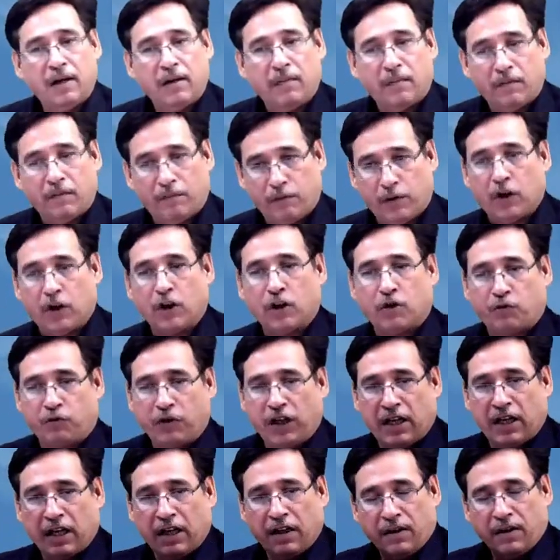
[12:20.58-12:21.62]
because we
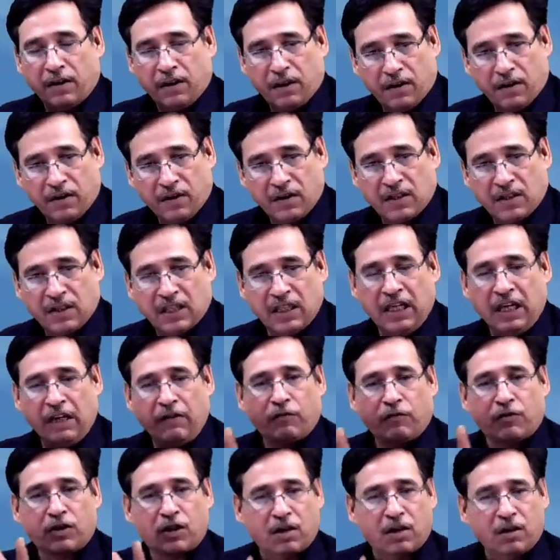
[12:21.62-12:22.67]
can receive
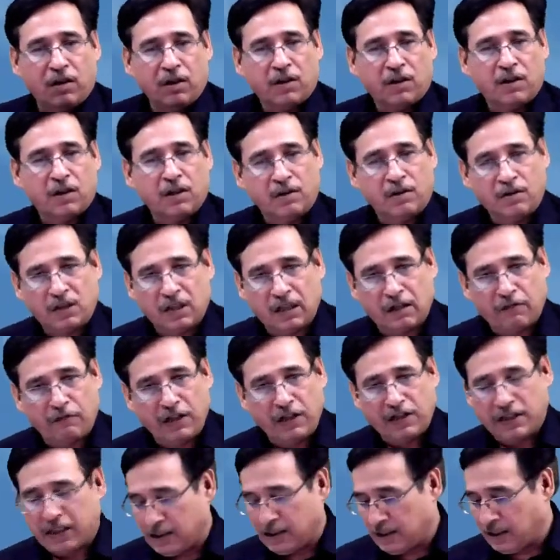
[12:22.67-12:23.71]

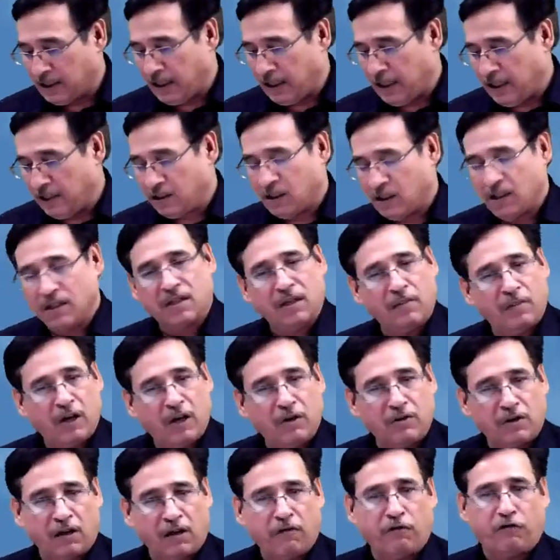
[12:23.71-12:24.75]
services against this amount
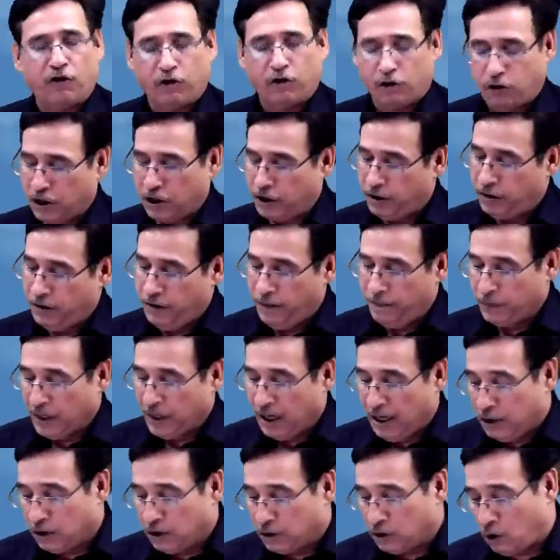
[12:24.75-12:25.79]
in future.
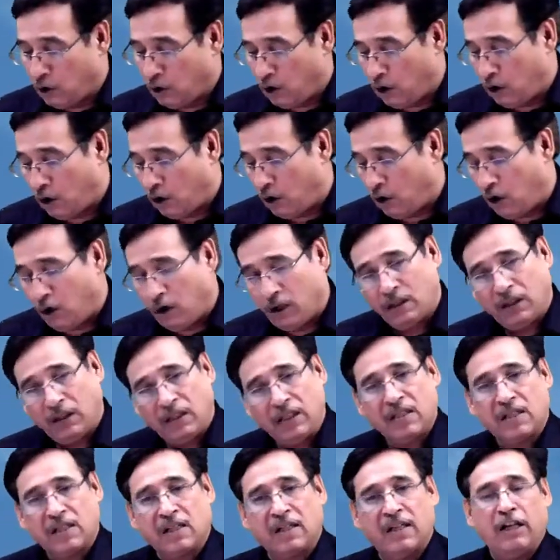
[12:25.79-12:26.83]
So on this
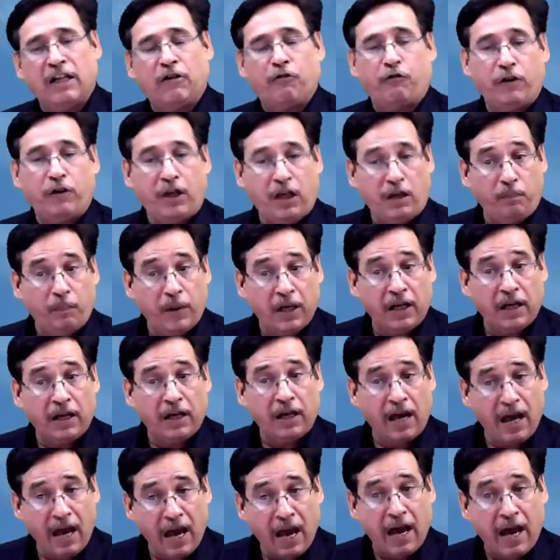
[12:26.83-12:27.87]
date, we may
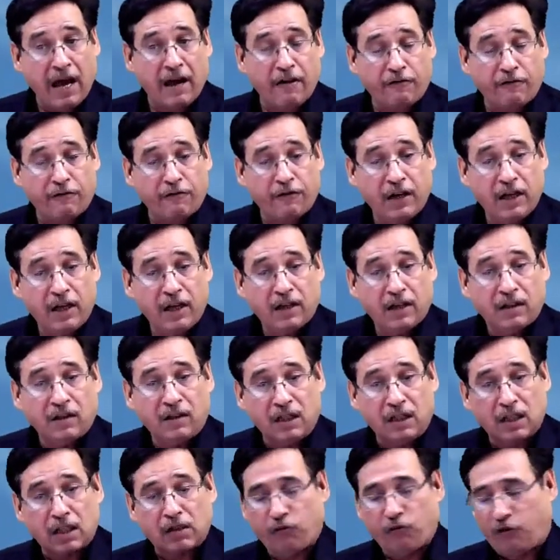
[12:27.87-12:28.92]
have
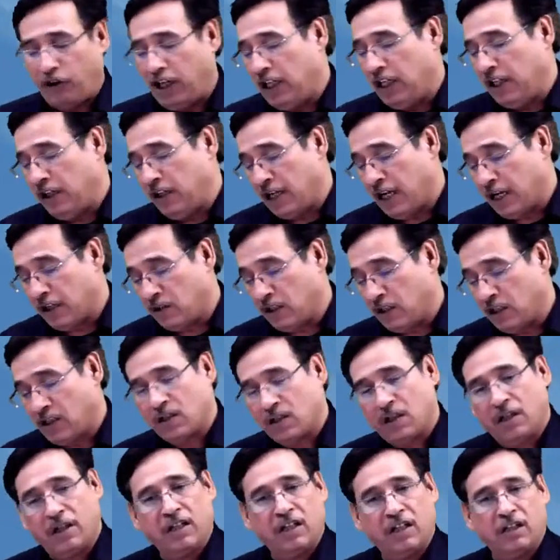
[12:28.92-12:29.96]
this feeling that this
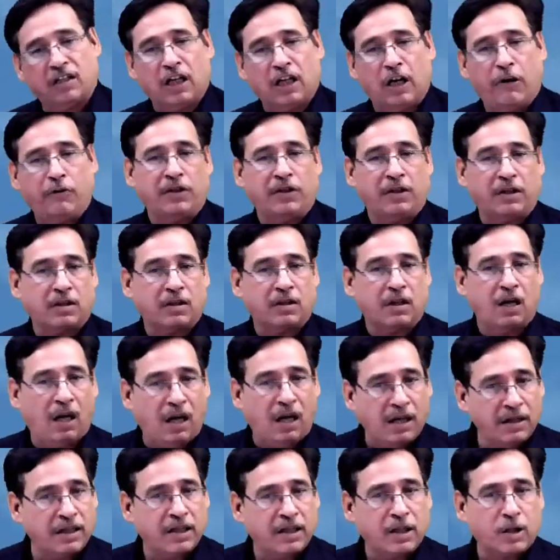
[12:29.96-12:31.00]
30,000 is
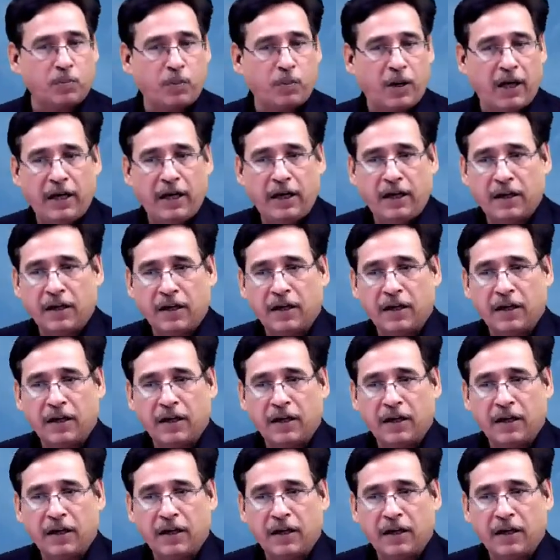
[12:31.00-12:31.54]
unexpired,